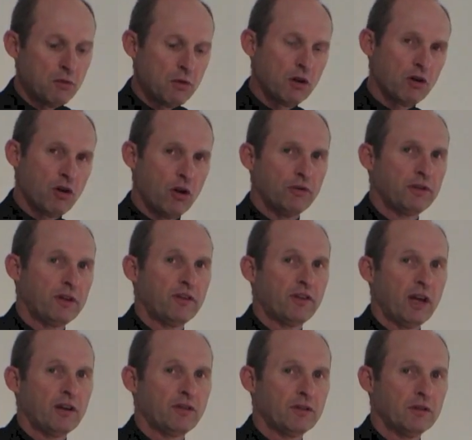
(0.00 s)
want
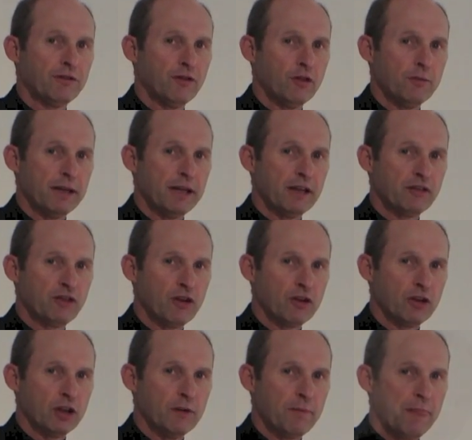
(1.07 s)
condensation to form in our
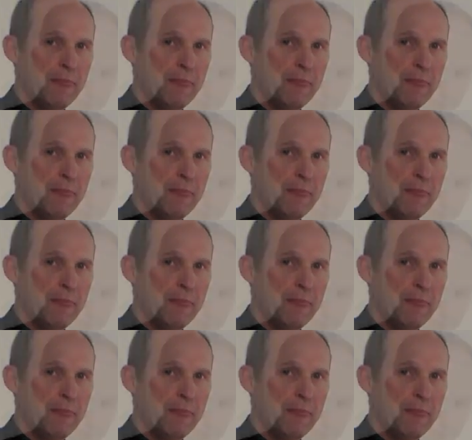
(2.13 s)
chocolate.